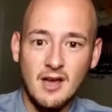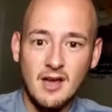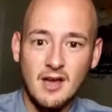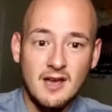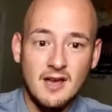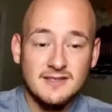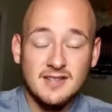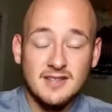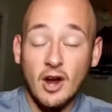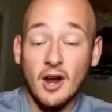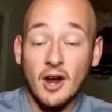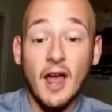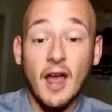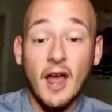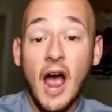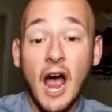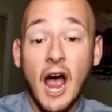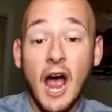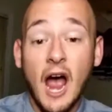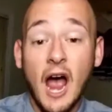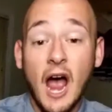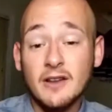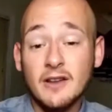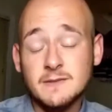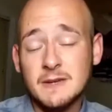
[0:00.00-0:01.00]
Sorry, I
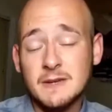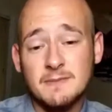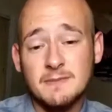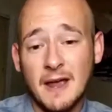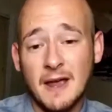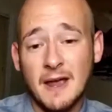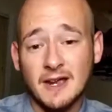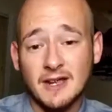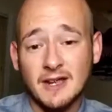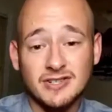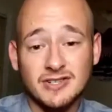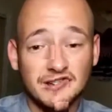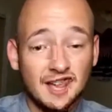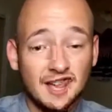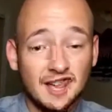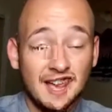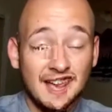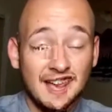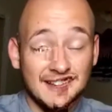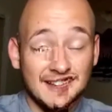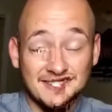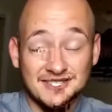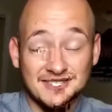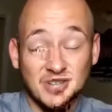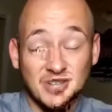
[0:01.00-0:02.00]
don't speak Spanish.
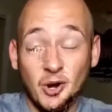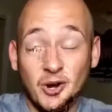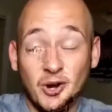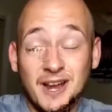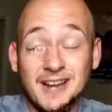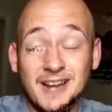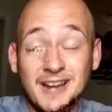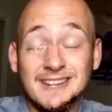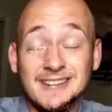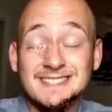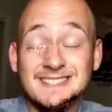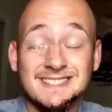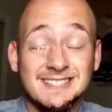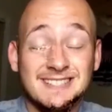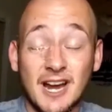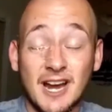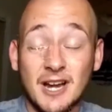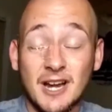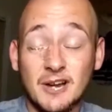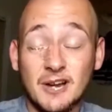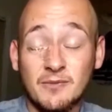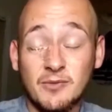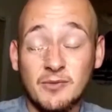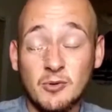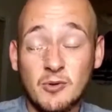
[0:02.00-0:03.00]
And sorry I didn't
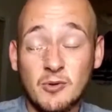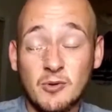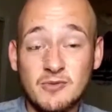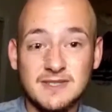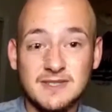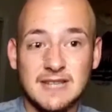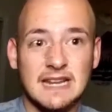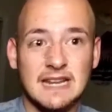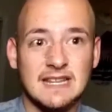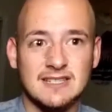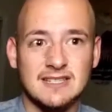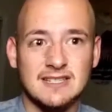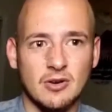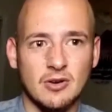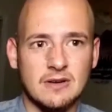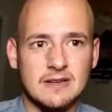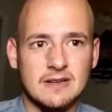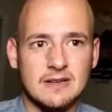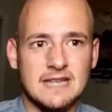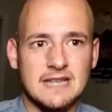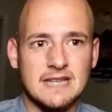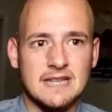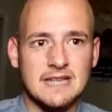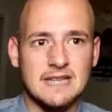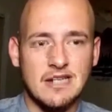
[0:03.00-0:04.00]
sign up for Rosetta Stone
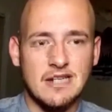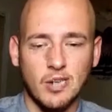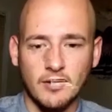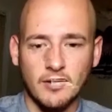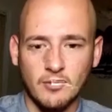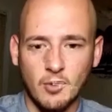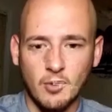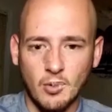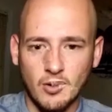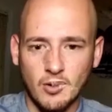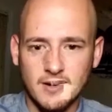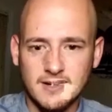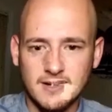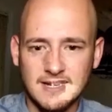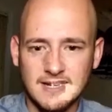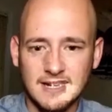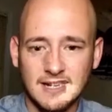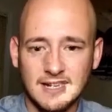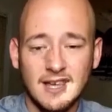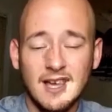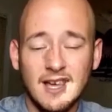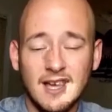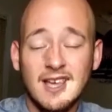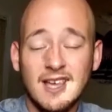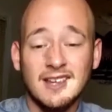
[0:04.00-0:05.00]
day 1 of
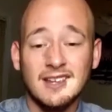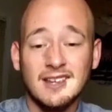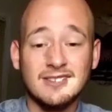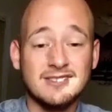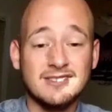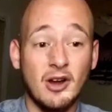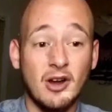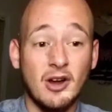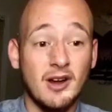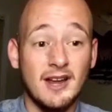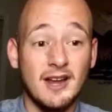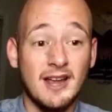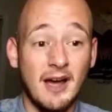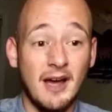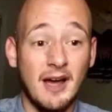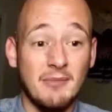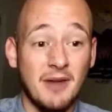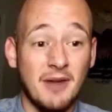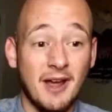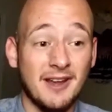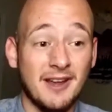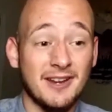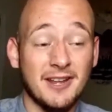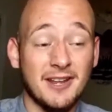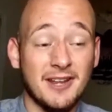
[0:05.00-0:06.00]
quarantine. You know, sorry, I'm
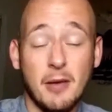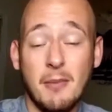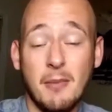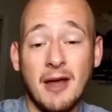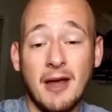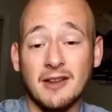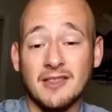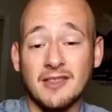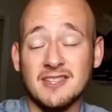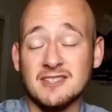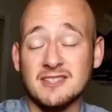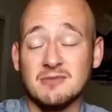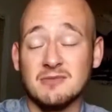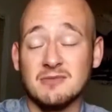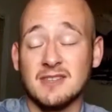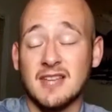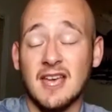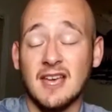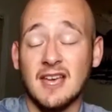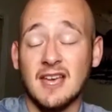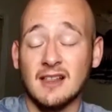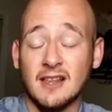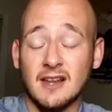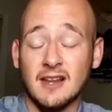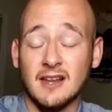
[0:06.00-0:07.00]
not going to come out of this with
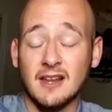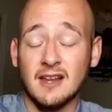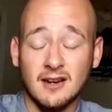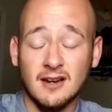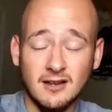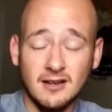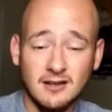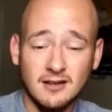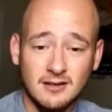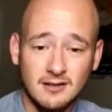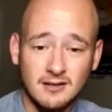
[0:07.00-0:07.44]
King Lear.